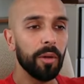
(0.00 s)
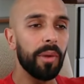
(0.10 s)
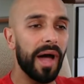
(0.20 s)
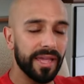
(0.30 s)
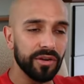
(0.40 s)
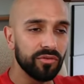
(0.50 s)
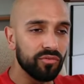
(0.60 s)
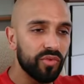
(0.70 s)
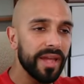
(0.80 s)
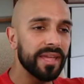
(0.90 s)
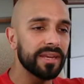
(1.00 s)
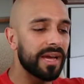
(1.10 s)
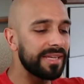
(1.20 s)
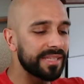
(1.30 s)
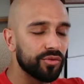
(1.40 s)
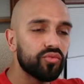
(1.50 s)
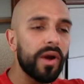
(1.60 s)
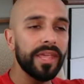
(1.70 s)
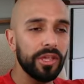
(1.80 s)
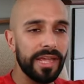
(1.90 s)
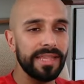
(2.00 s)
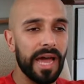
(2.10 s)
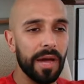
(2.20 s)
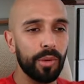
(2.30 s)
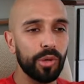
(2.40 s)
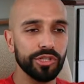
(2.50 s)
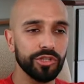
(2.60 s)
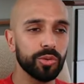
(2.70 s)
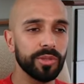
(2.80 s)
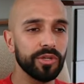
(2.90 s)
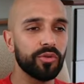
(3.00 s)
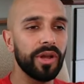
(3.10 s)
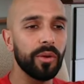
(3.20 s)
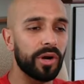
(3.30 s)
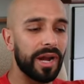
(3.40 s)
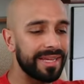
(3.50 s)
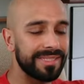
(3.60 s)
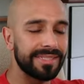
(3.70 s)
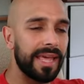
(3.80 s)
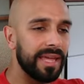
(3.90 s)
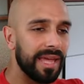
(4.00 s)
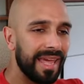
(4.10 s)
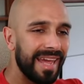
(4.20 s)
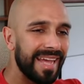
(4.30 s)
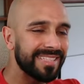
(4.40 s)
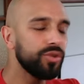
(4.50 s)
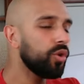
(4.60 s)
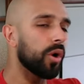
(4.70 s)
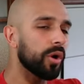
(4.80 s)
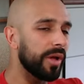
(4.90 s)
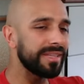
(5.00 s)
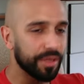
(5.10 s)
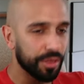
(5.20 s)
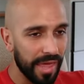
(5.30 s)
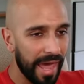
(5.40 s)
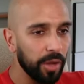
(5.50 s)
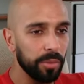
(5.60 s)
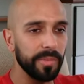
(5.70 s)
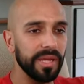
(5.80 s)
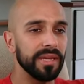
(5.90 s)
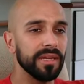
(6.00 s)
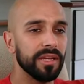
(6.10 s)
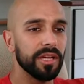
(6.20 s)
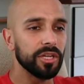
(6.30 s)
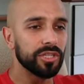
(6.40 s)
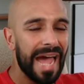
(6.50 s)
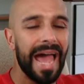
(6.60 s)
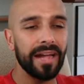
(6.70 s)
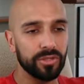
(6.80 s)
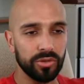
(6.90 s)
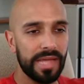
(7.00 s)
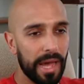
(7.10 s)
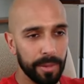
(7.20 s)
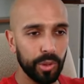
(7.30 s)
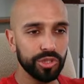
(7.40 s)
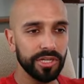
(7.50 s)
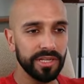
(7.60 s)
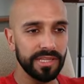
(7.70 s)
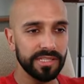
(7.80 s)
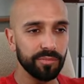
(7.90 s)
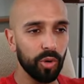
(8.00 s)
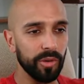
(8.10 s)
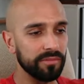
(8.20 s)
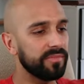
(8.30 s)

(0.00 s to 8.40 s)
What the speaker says: but I can recognize and regulate that emotion to a degree where I can say it's not going to help me to act on that emotion in this moment.